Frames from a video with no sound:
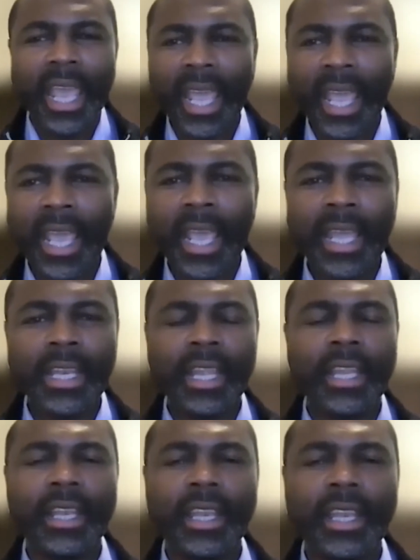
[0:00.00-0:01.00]
And
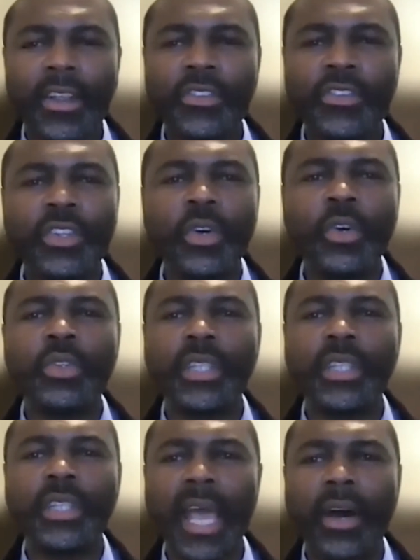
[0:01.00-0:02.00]
there is no
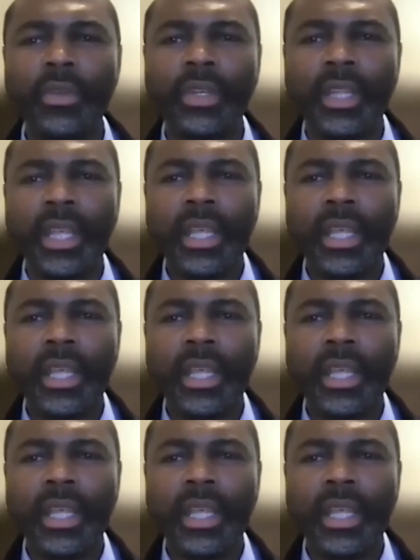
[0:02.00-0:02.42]
doubt